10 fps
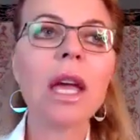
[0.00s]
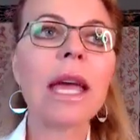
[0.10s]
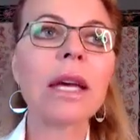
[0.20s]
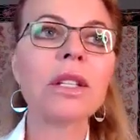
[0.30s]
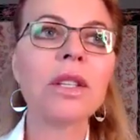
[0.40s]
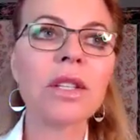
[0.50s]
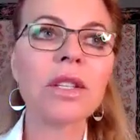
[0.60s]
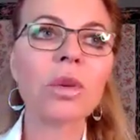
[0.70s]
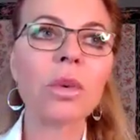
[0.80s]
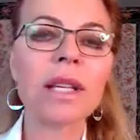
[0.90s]
And this
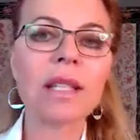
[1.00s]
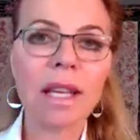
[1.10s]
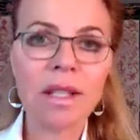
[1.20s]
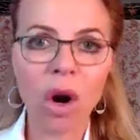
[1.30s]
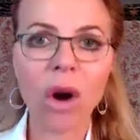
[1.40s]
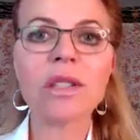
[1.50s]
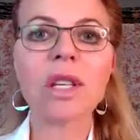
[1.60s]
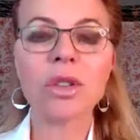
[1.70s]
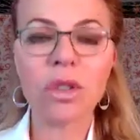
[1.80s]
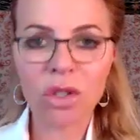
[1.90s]
is where I say it's a
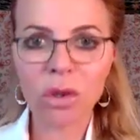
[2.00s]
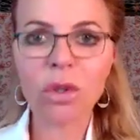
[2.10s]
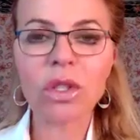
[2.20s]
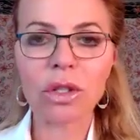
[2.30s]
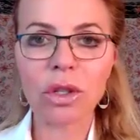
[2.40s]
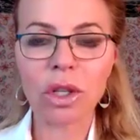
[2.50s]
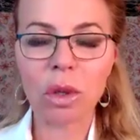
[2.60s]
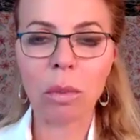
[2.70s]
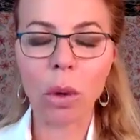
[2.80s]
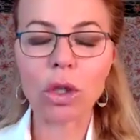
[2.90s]
heart-centered, soul-centered
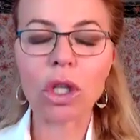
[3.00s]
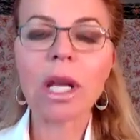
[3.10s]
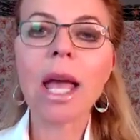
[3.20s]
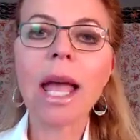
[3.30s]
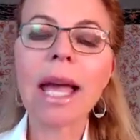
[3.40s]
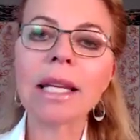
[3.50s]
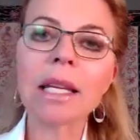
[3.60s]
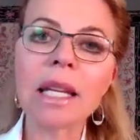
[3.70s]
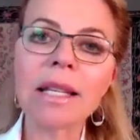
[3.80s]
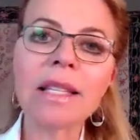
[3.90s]
approach. And it
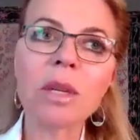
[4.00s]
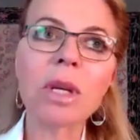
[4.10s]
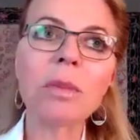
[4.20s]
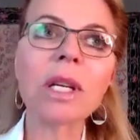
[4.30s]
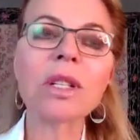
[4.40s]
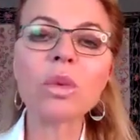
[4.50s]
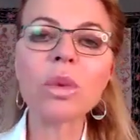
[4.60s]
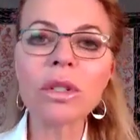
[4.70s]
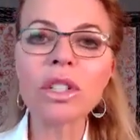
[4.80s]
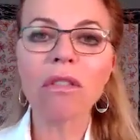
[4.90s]
needs to be, because
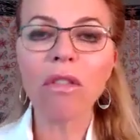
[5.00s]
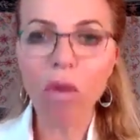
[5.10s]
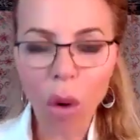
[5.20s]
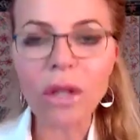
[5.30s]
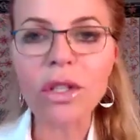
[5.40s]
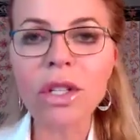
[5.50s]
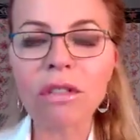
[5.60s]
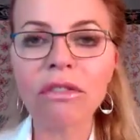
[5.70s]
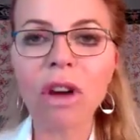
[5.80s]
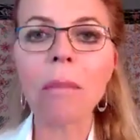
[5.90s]
we're divorced
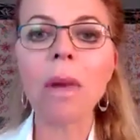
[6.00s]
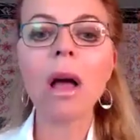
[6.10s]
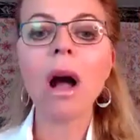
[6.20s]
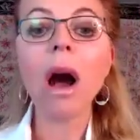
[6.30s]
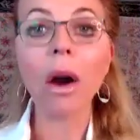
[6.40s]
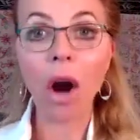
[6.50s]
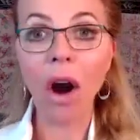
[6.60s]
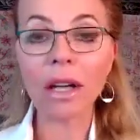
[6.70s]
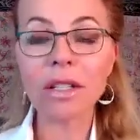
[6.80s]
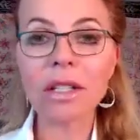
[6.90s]
from our
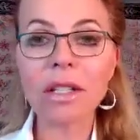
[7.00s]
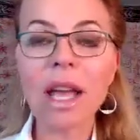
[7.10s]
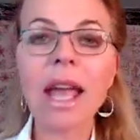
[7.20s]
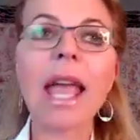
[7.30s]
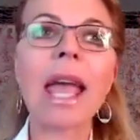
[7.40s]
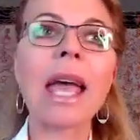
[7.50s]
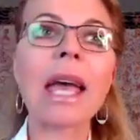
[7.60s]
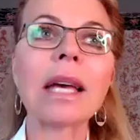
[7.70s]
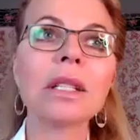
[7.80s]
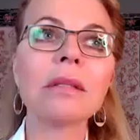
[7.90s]
heart.
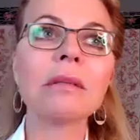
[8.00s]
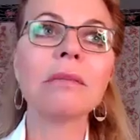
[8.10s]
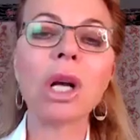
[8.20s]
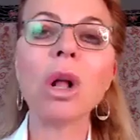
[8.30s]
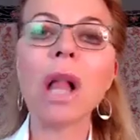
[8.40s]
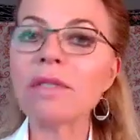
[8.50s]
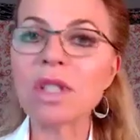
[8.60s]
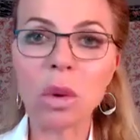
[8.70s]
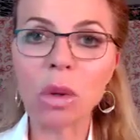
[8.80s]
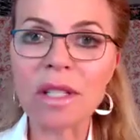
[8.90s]
And we all have
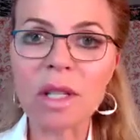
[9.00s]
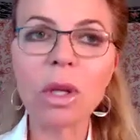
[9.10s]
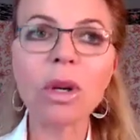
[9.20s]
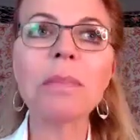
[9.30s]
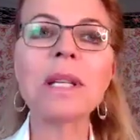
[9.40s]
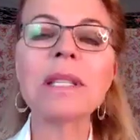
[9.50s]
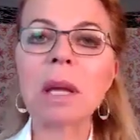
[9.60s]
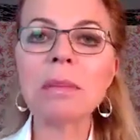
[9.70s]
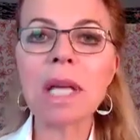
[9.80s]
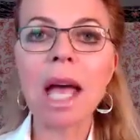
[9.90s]
soul and spirit, but
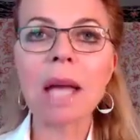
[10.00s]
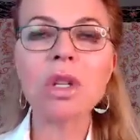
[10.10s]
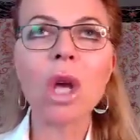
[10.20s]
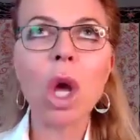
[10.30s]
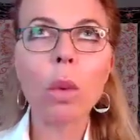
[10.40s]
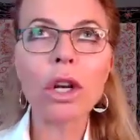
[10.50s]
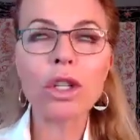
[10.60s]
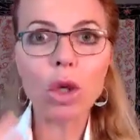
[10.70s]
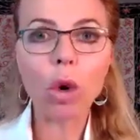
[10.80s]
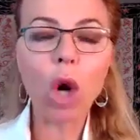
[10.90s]
sometimes we are
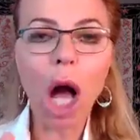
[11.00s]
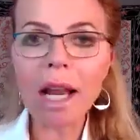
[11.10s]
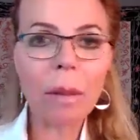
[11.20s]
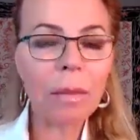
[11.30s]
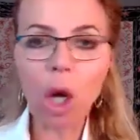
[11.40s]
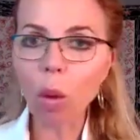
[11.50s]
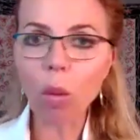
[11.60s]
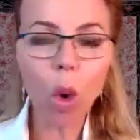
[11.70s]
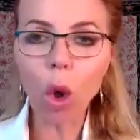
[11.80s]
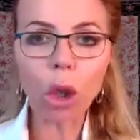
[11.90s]
so caught up in our
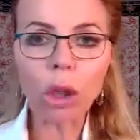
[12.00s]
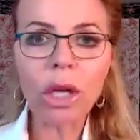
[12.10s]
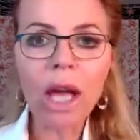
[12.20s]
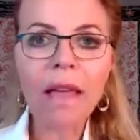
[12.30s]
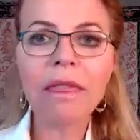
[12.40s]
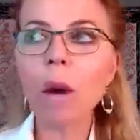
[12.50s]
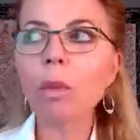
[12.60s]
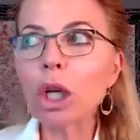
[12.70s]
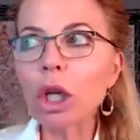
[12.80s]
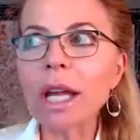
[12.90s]
world that
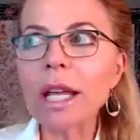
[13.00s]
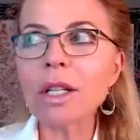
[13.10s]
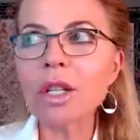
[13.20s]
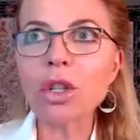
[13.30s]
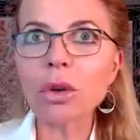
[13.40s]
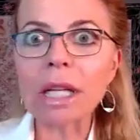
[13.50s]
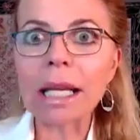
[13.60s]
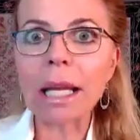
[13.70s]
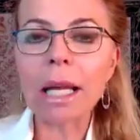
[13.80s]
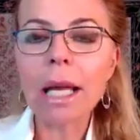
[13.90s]
we're looking
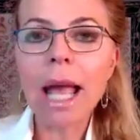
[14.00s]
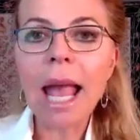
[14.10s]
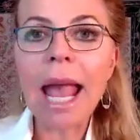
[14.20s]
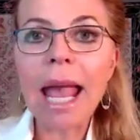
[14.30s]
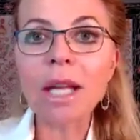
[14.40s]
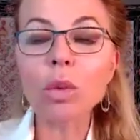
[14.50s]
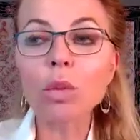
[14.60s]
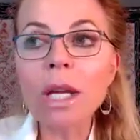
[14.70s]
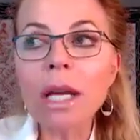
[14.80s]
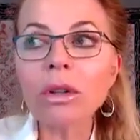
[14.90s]
externally, and
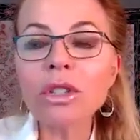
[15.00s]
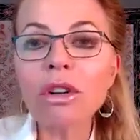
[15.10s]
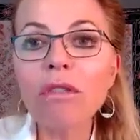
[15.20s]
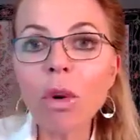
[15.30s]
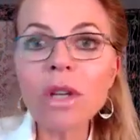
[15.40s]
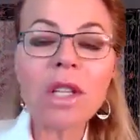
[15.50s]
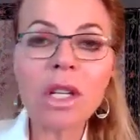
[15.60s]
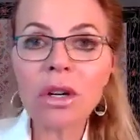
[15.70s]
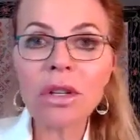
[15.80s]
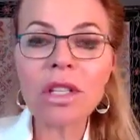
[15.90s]
we are
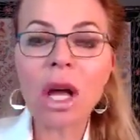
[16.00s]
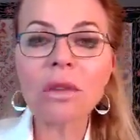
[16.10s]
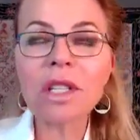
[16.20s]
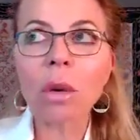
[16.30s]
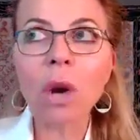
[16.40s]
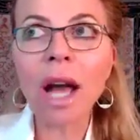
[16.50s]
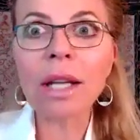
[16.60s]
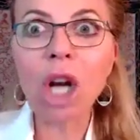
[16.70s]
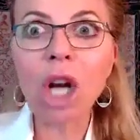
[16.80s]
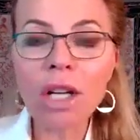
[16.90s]
divorcing ourselves, and we're
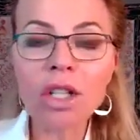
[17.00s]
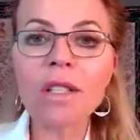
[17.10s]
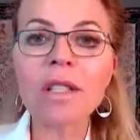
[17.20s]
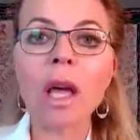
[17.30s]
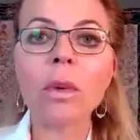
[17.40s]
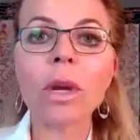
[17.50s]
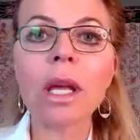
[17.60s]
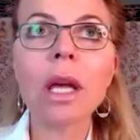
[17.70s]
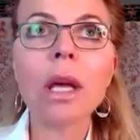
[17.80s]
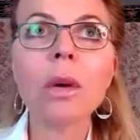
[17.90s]
unconscious, and
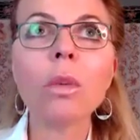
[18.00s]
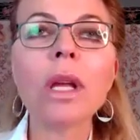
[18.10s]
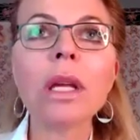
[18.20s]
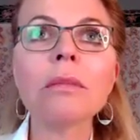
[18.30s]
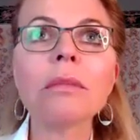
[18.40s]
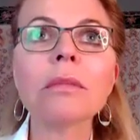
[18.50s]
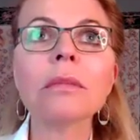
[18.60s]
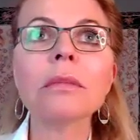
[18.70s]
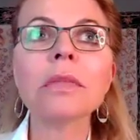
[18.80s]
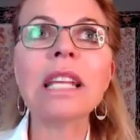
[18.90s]
we
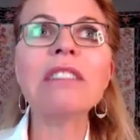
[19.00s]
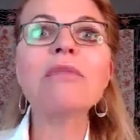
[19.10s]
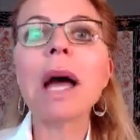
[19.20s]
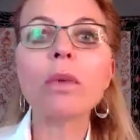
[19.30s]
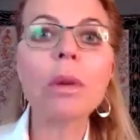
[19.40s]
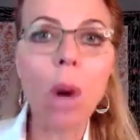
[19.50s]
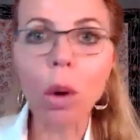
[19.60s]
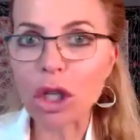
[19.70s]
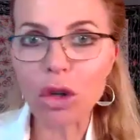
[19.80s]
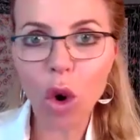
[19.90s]
live by remote
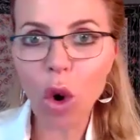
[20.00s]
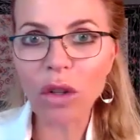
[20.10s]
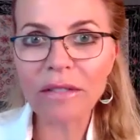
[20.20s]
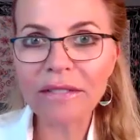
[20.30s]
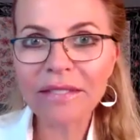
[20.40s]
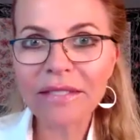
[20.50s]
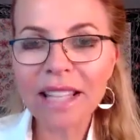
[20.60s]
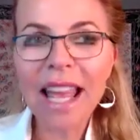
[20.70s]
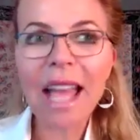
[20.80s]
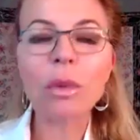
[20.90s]
control.
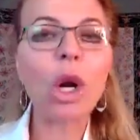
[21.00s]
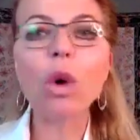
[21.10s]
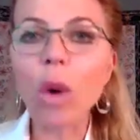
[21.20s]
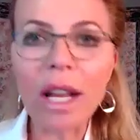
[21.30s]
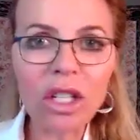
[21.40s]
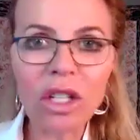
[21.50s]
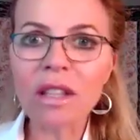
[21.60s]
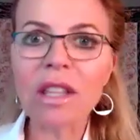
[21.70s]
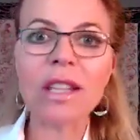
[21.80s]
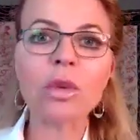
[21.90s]
We don't question
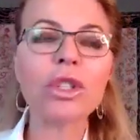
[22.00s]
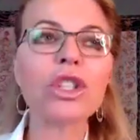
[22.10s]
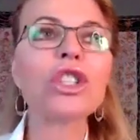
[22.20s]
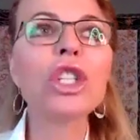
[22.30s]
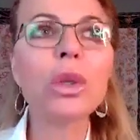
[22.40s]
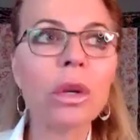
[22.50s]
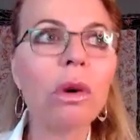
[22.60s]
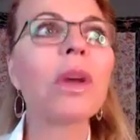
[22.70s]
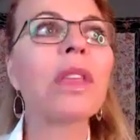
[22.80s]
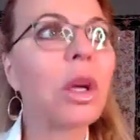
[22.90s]
things. We're just doing
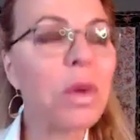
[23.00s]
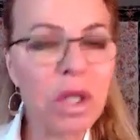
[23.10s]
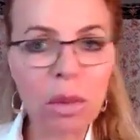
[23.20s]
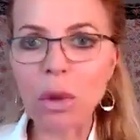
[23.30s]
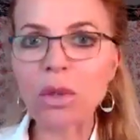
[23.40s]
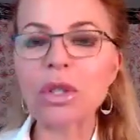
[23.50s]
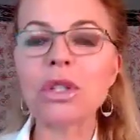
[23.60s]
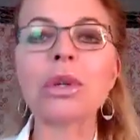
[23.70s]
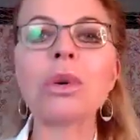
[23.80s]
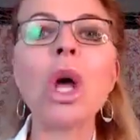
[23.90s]
what we think we're supposed to
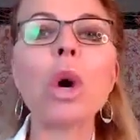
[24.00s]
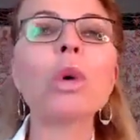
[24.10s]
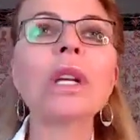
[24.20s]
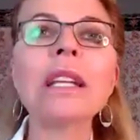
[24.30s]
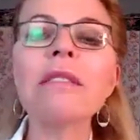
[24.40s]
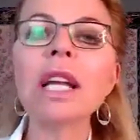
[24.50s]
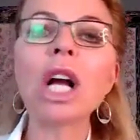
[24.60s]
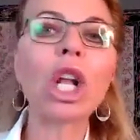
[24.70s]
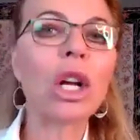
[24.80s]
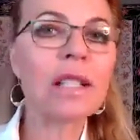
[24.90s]
do. We're living
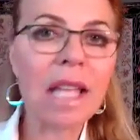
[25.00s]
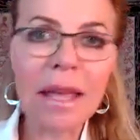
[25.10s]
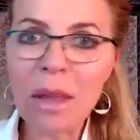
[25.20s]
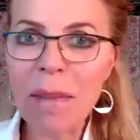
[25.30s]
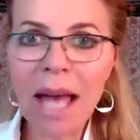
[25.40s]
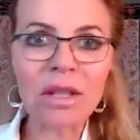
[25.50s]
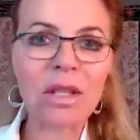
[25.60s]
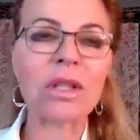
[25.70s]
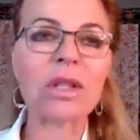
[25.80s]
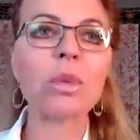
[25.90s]
alongside the masses.